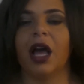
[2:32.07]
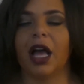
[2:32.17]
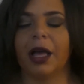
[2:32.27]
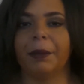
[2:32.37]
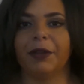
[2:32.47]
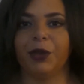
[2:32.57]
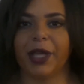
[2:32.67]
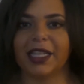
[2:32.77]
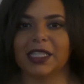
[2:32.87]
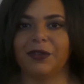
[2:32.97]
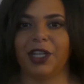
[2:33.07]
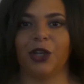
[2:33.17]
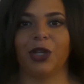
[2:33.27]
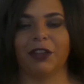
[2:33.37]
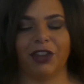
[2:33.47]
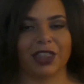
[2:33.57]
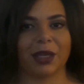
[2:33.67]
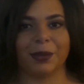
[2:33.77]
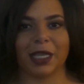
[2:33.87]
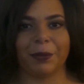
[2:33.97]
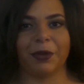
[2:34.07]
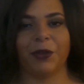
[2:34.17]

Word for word: Um, if you like this video, give it a thumbs up.